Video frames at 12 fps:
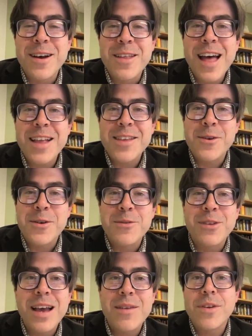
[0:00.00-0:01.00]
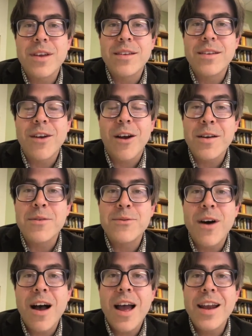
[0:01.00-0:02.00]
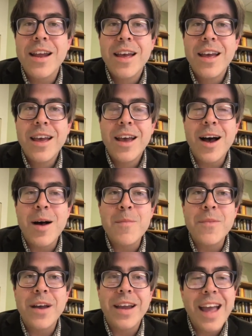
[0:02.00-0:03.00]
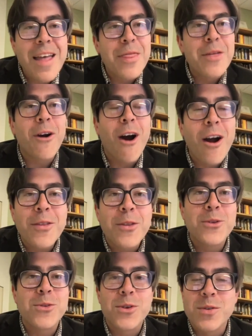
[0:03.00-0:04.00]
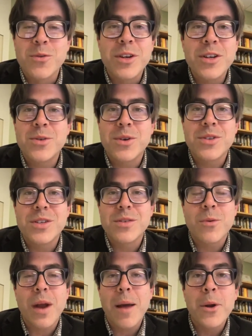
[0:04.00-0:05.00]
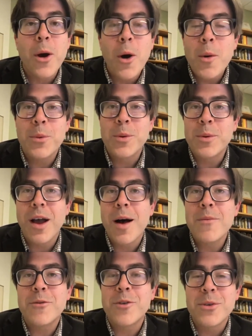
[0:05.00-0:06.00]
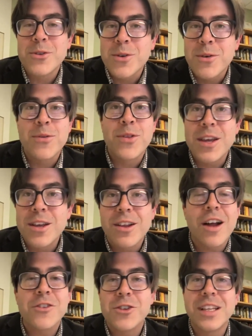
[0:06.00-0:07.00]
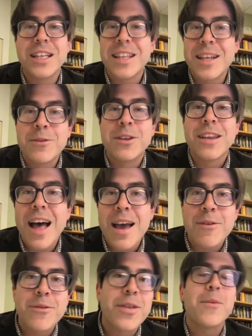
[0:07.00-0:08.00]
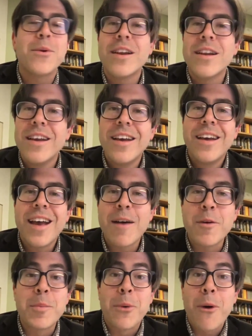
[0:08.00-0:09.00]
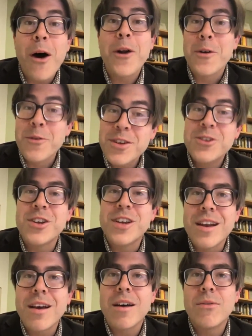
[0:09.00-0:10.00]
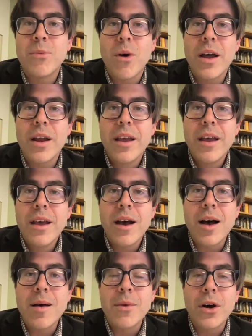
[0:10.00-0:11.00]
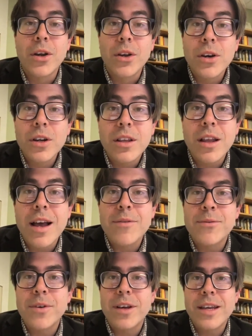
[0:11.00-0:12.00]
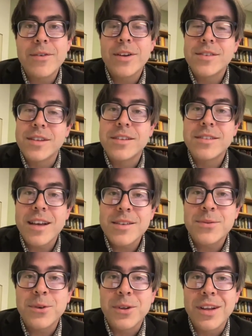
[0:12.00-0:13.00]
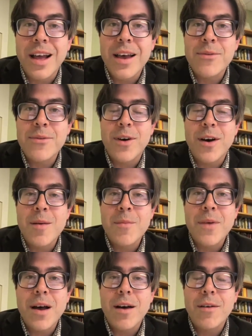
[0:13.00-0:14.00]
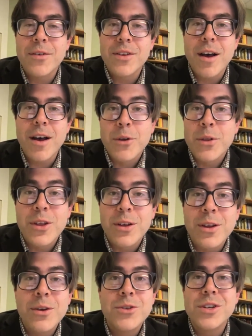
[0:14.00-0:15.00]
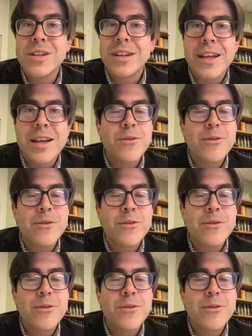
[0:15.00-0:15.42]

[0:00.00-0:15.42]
that sort of life is hard to find, again, there aren't those sorts of resources of what I would hope would come from a sort of theologically lived life that would have a broader vision of what. A good life, even a successful life, of a theologian lived